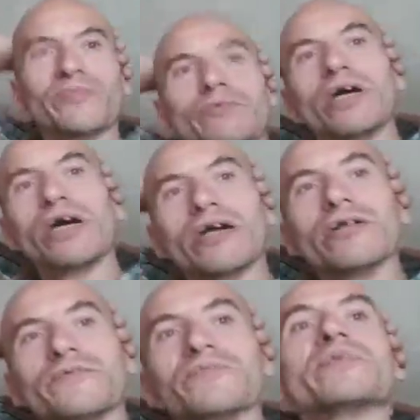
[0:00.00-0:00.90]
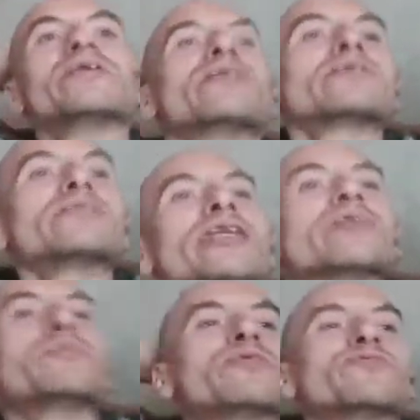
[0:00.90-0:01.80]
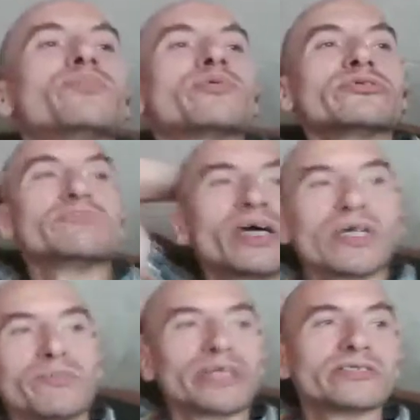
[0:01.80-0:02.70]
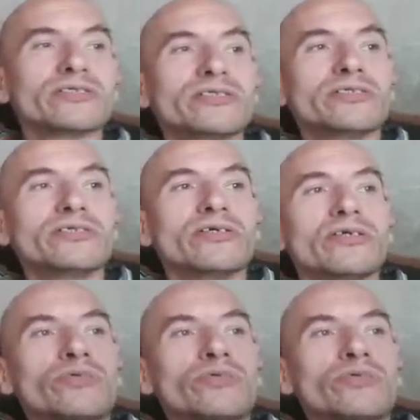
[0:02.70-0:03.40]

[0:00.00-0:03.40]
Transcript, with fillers: Well, Xenomorph born in my body